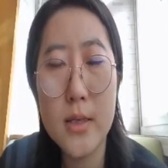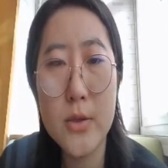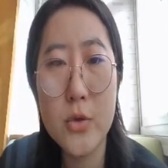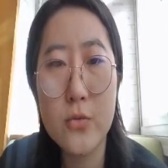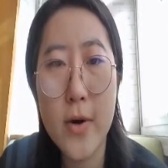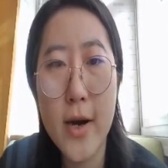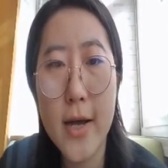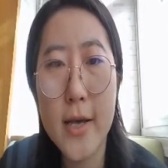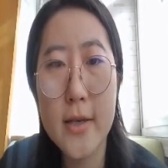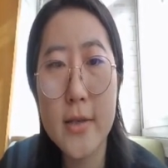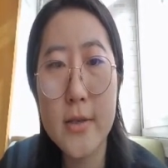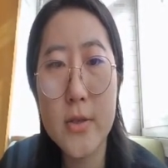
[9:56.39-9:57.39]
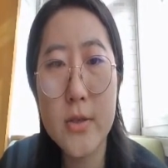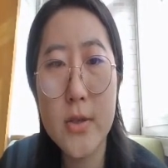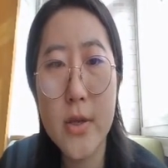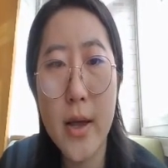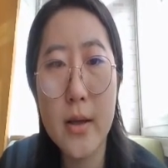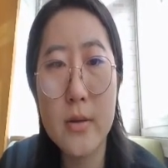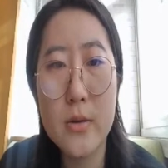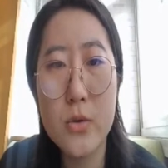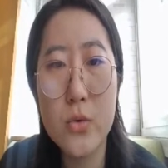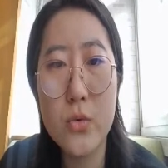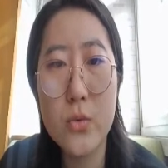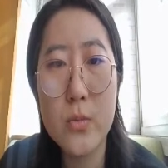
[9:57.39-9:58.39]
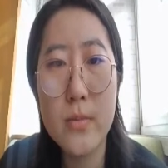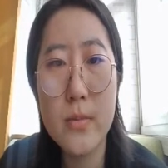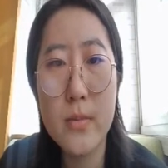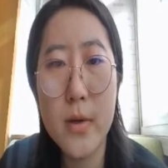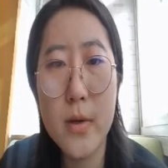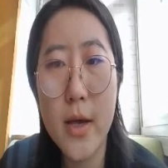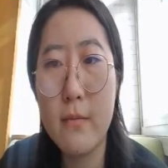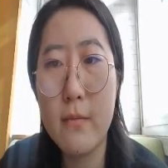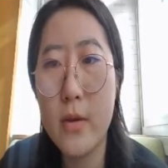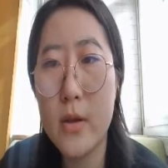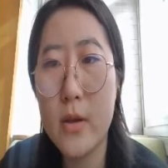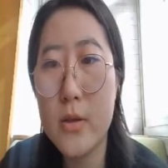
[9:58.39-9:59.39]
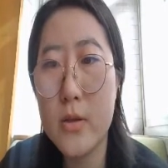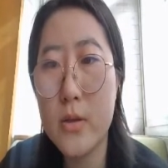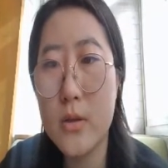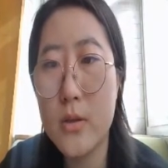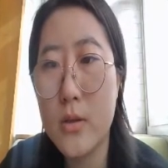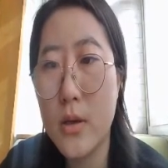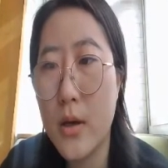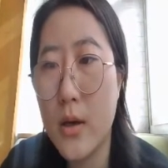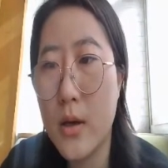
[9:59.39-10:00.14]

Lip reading: let's drag it and zoom in these.